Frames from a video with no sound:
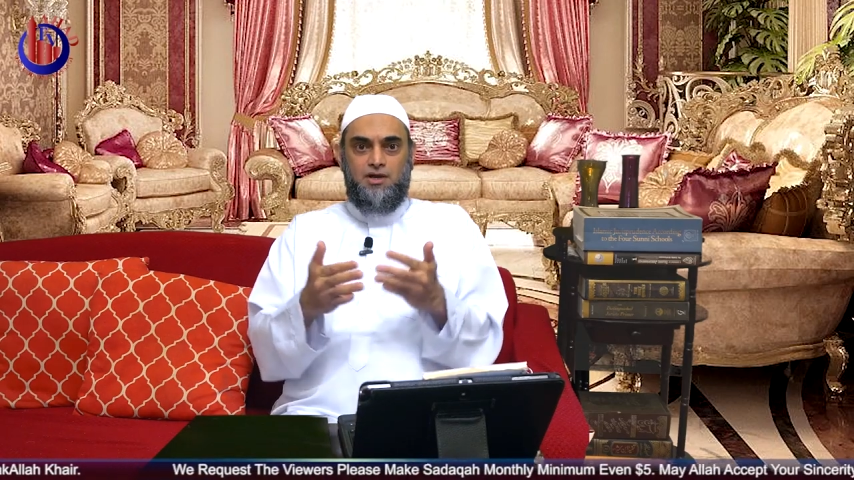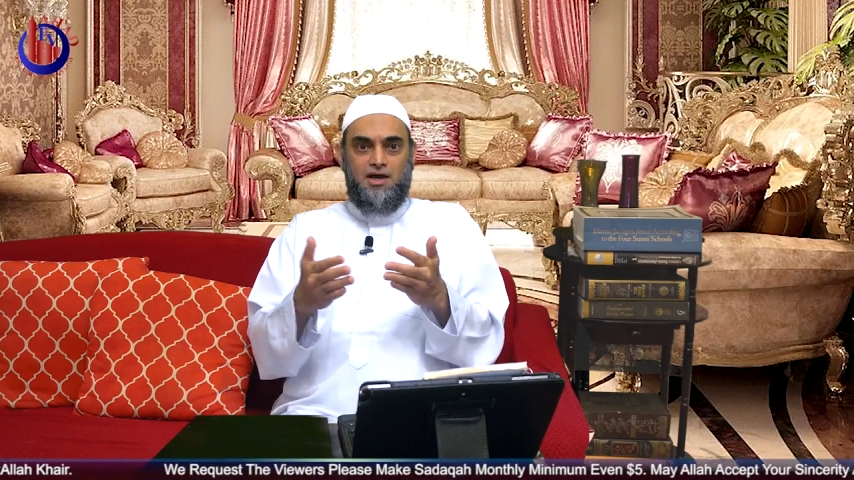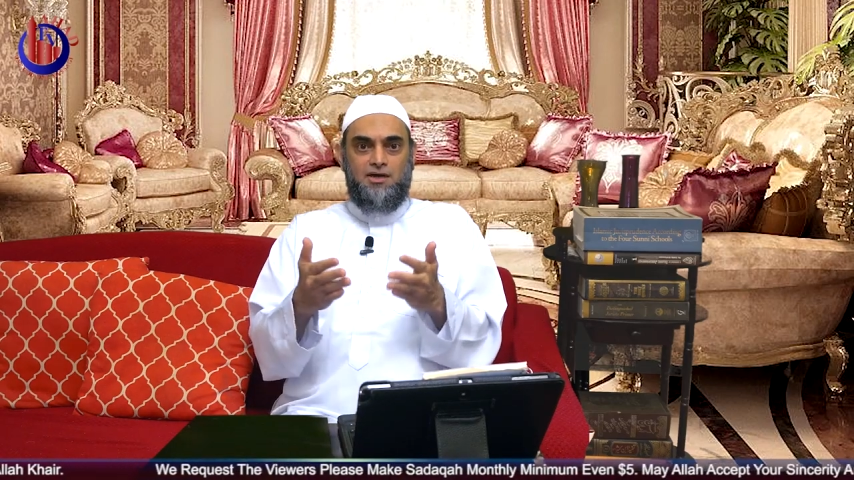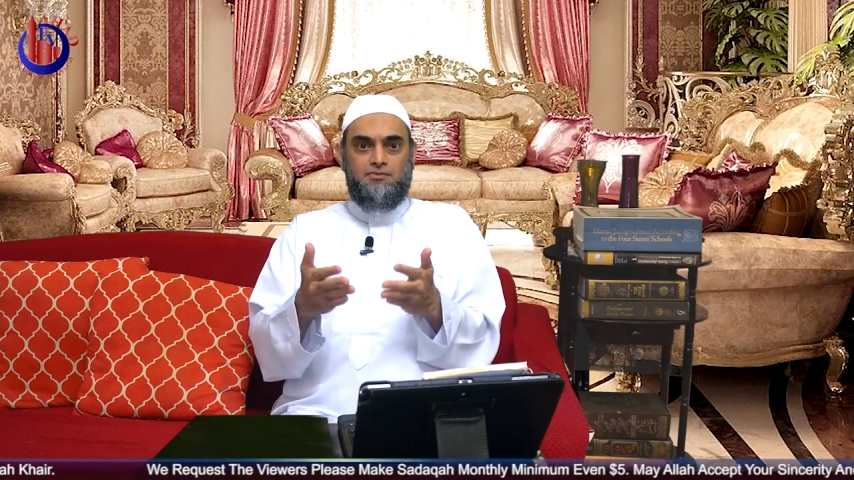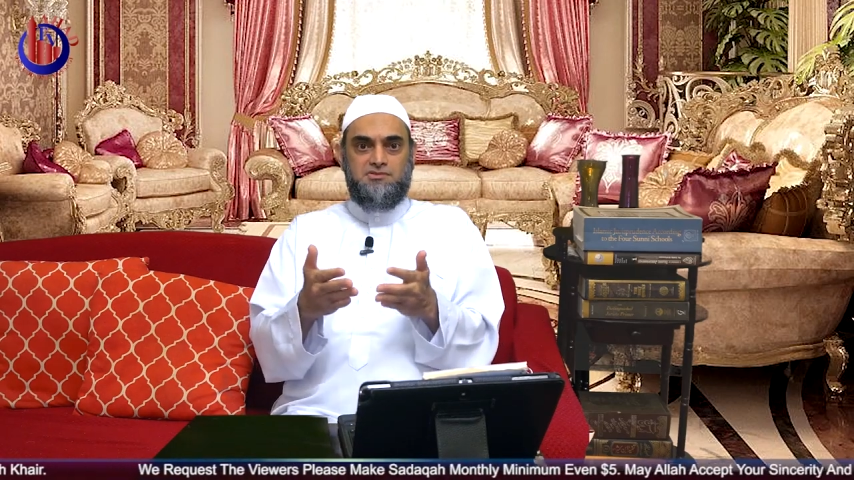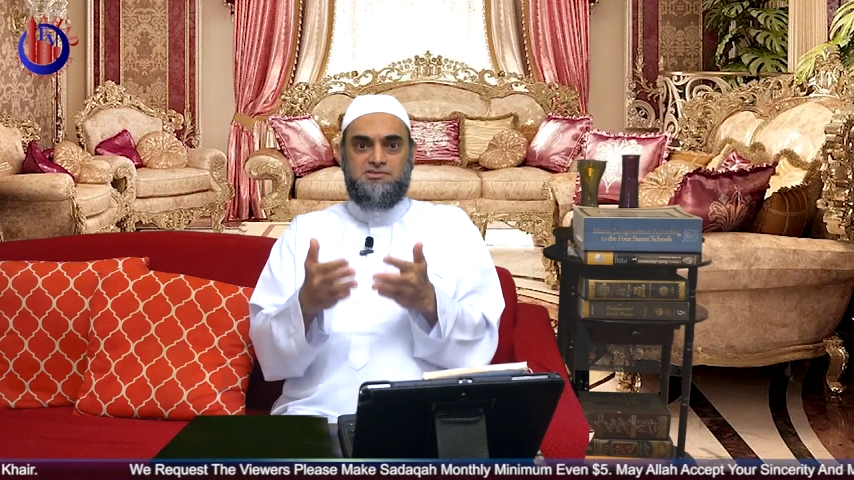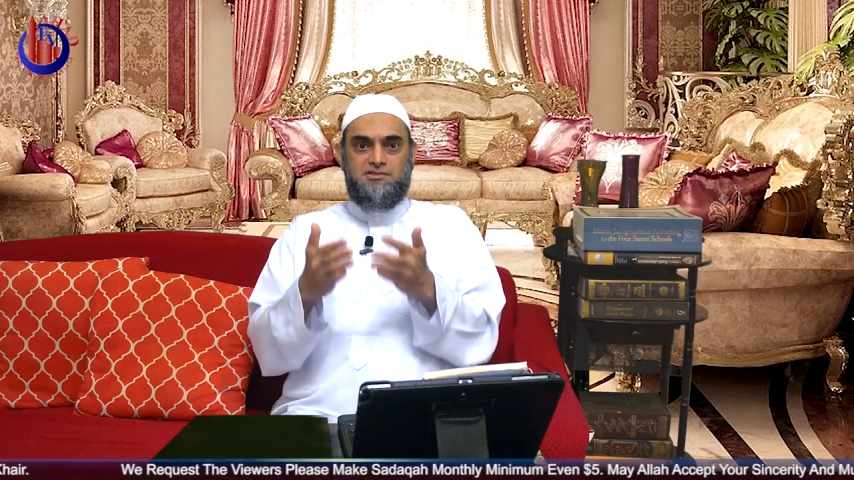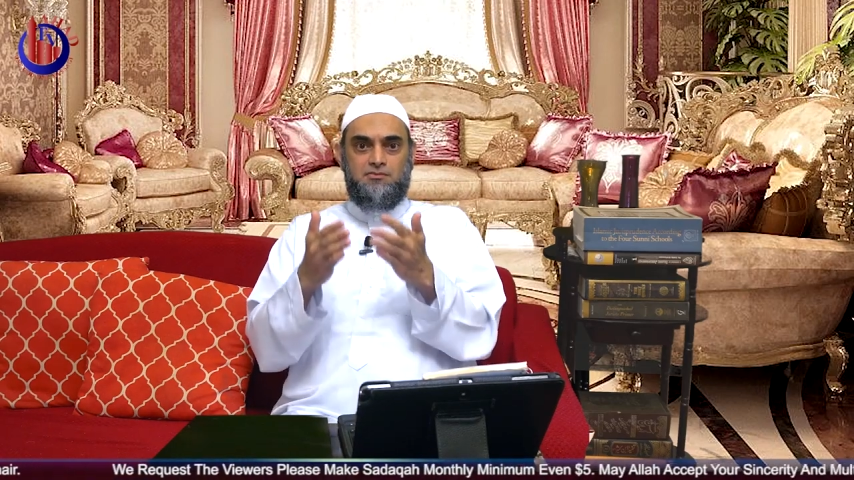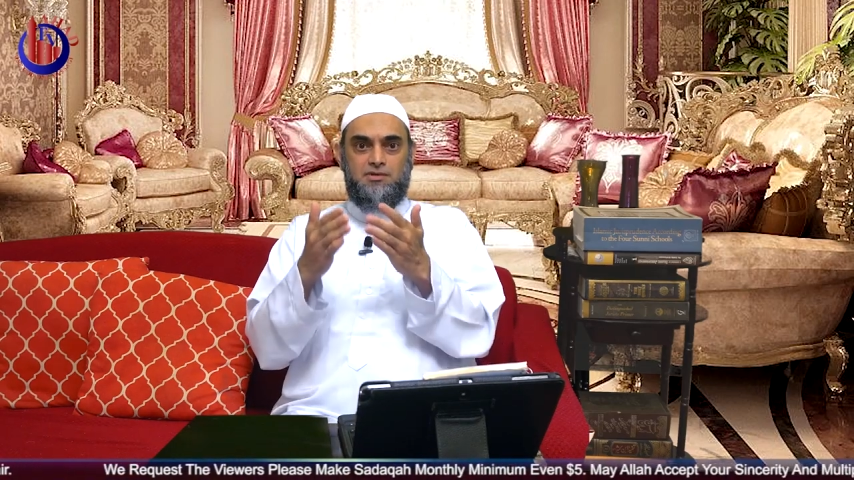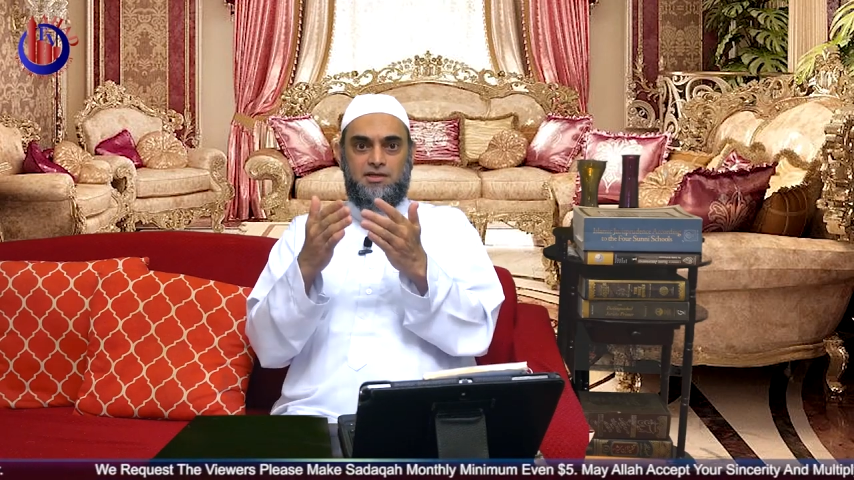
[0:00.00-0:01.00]
Why would
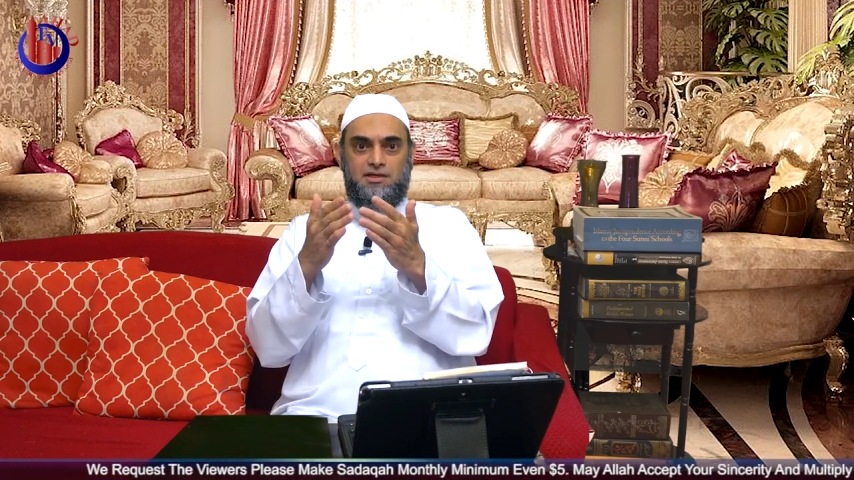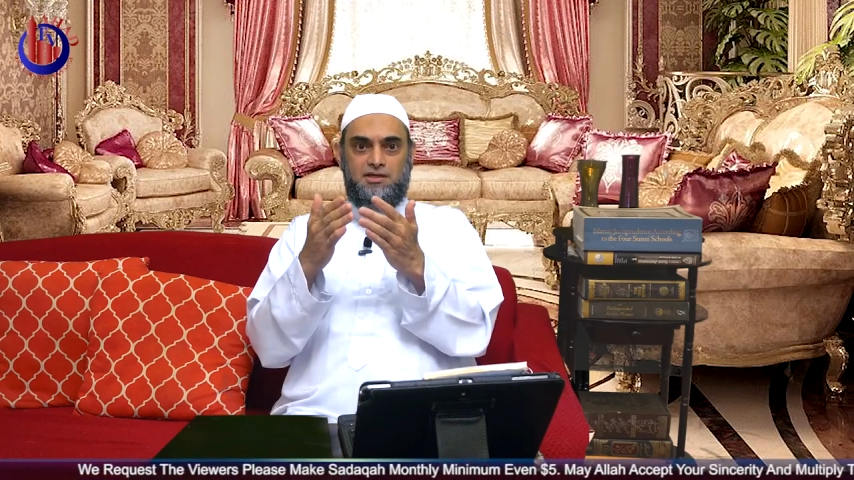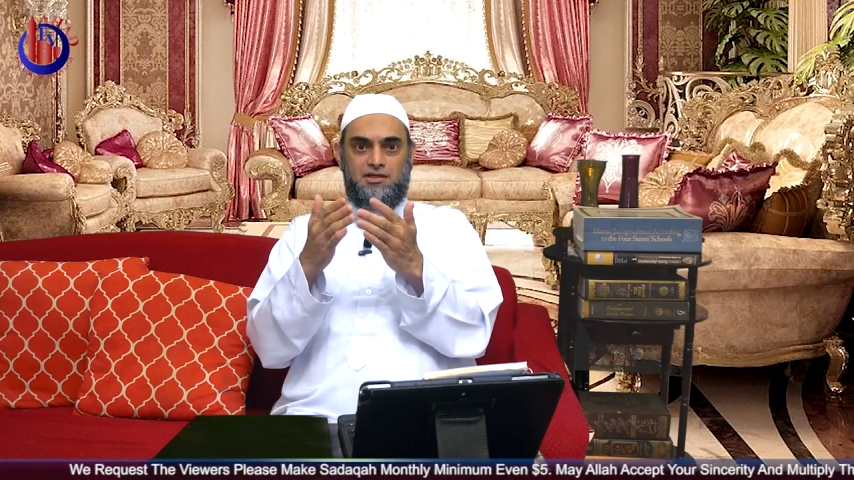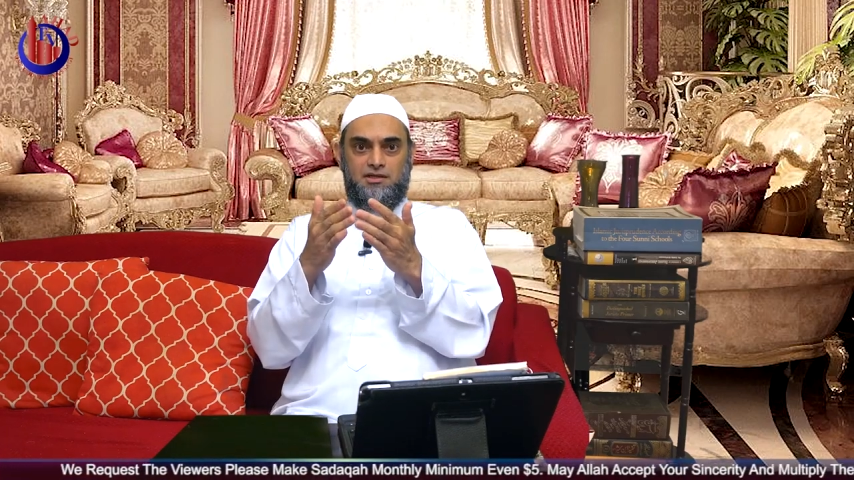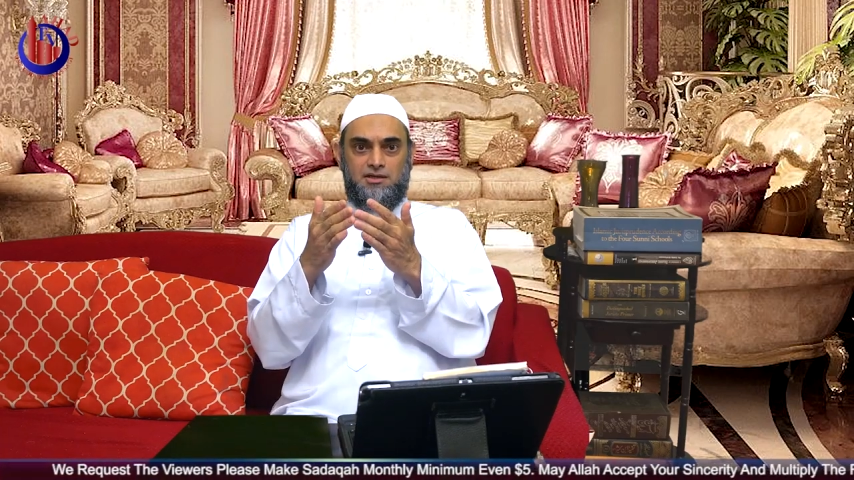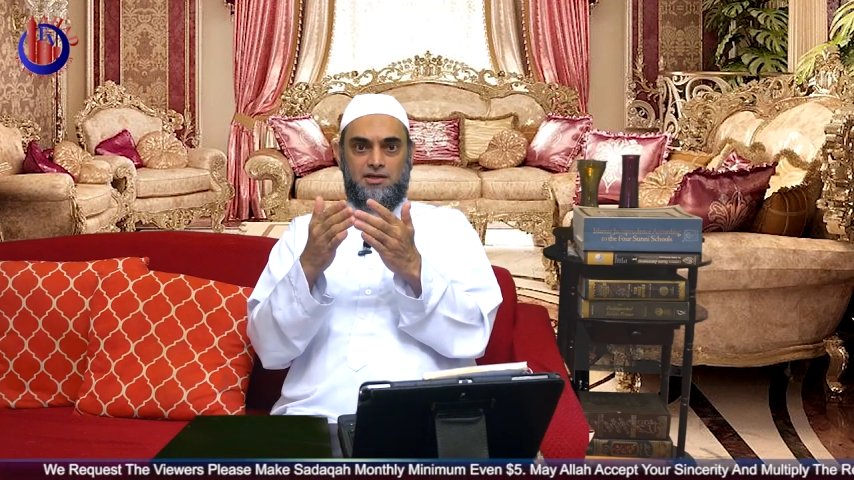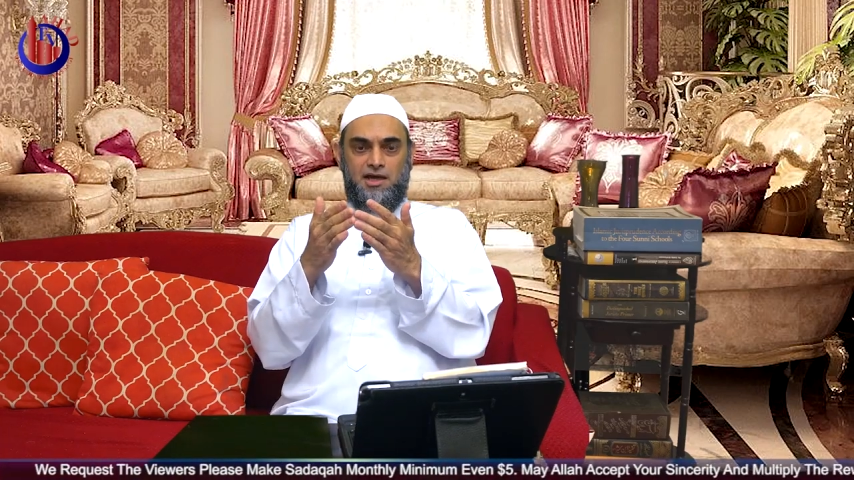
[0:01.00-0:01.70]
somebody